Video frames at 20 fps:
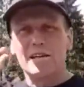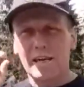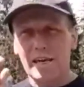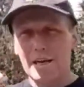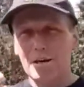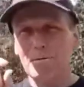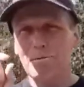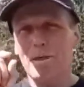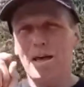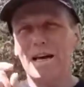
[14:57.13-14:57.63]

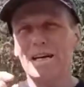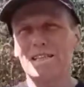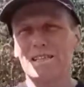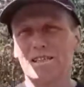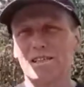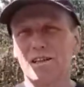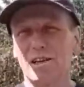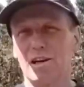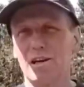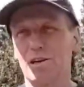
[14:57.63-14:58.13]
keep that
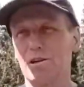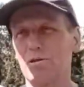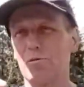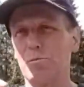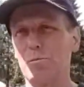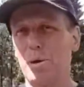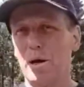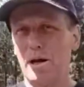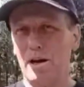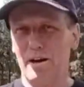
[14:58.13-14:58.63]

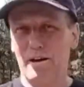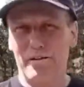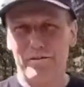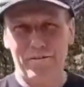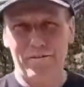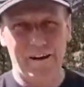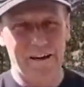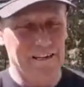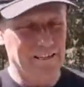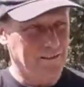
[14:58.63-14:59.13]
circle
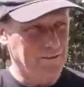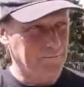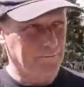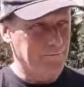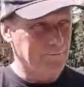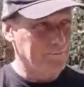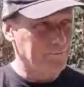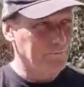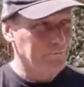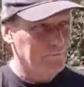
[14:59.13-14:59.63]
perfect.
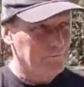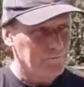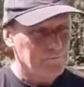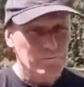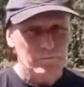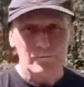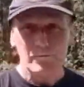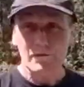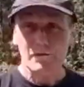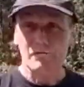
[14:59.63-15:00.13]

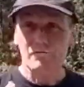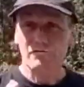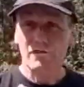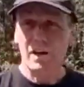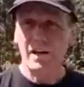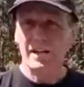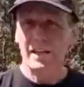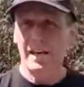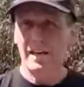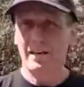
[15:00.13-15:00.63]

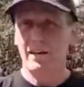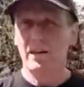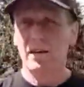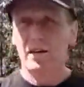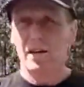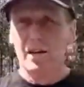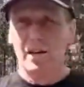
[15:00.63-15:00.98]
Right then.